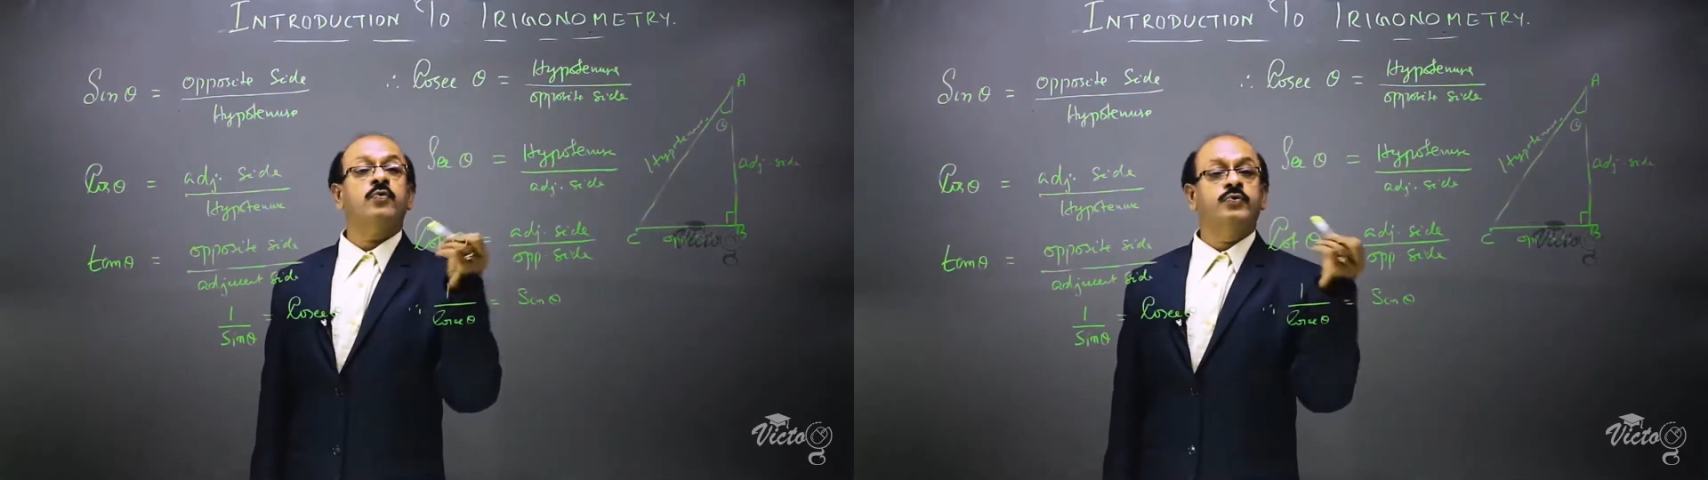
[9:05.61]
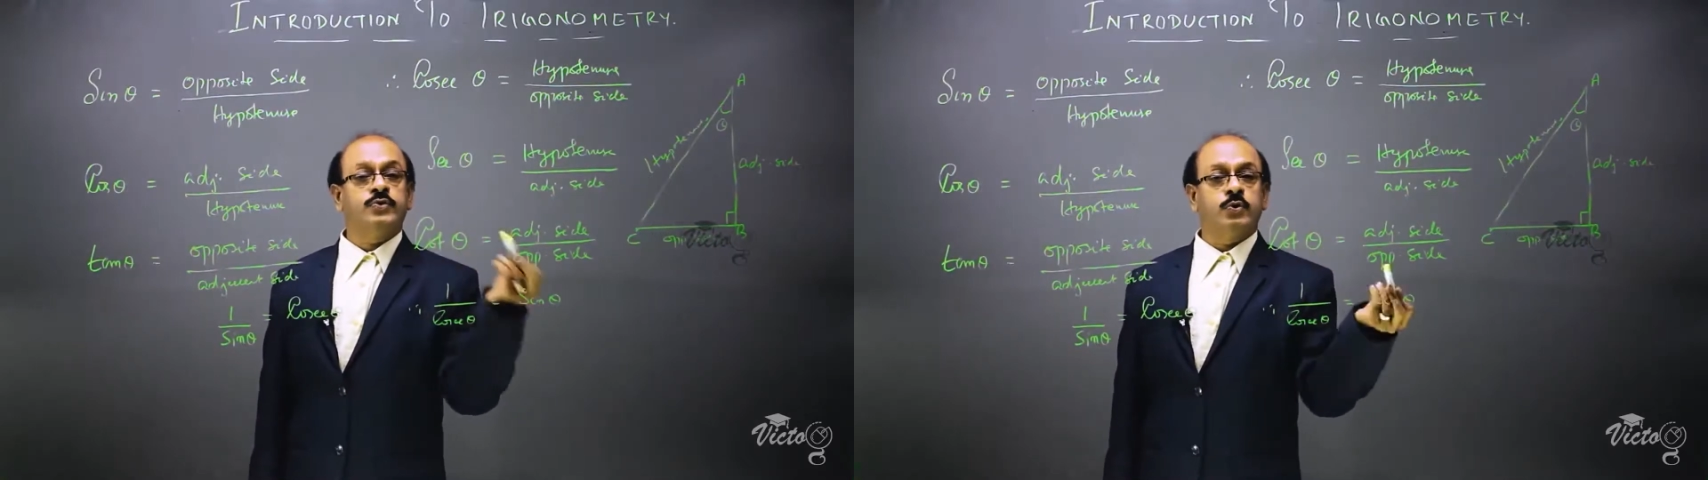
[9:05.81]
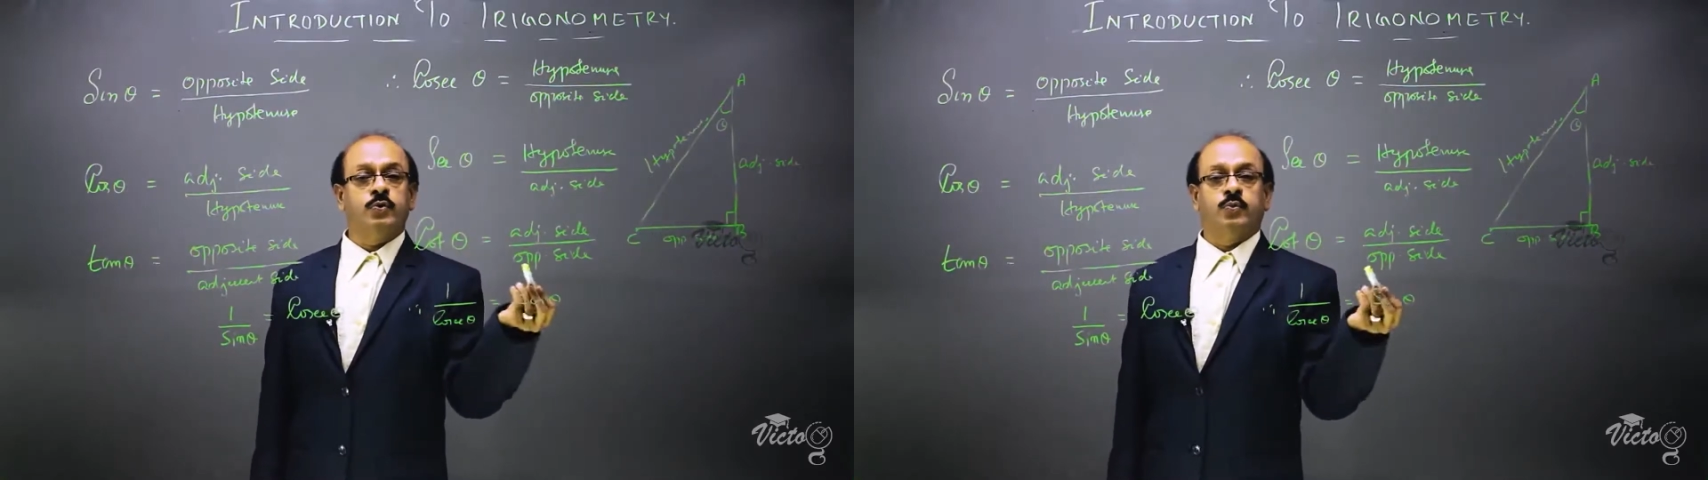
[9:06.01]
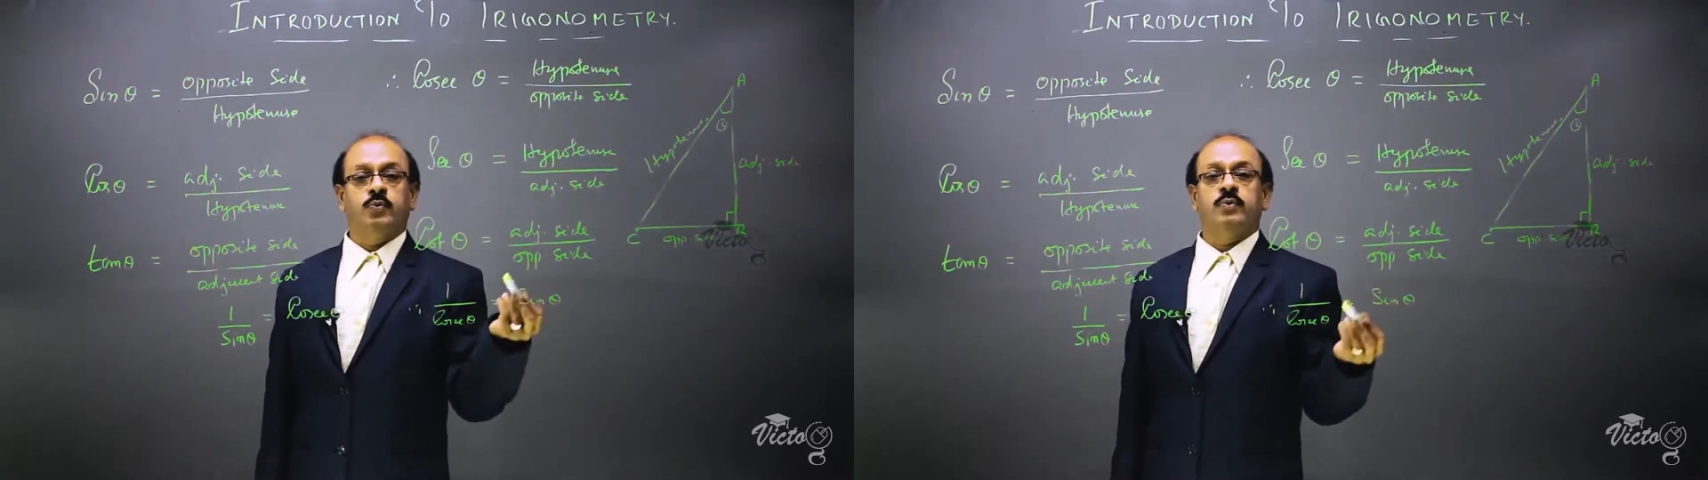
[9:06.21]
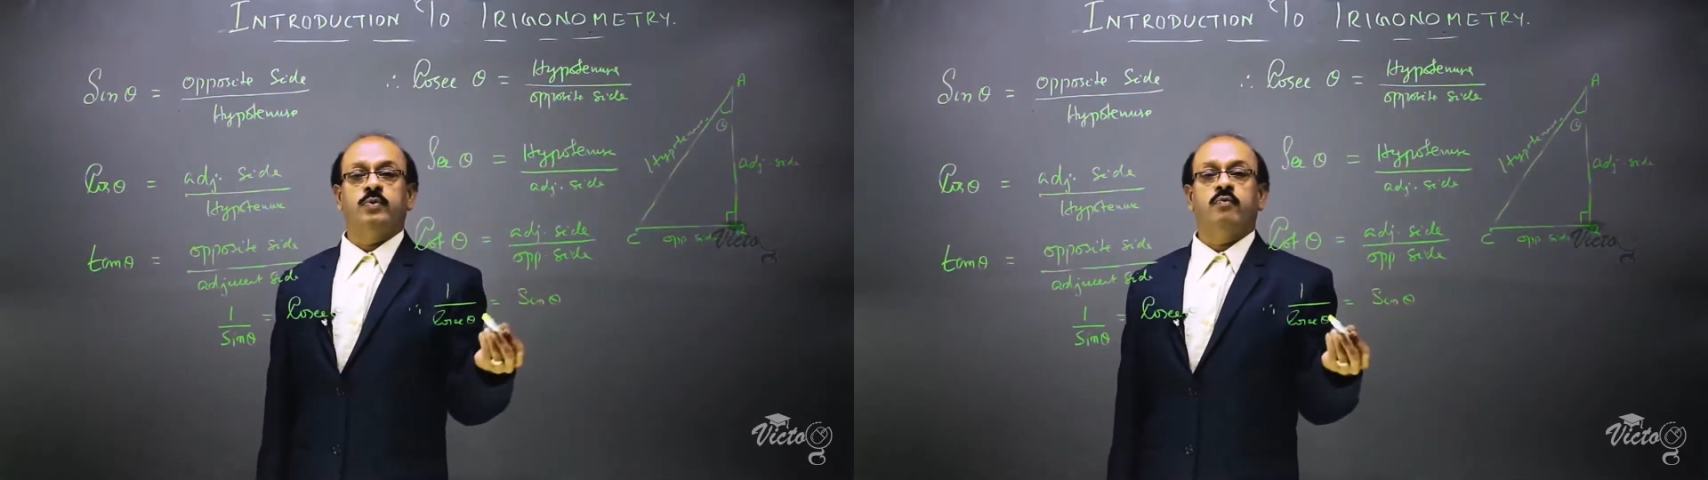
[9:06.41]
of 2.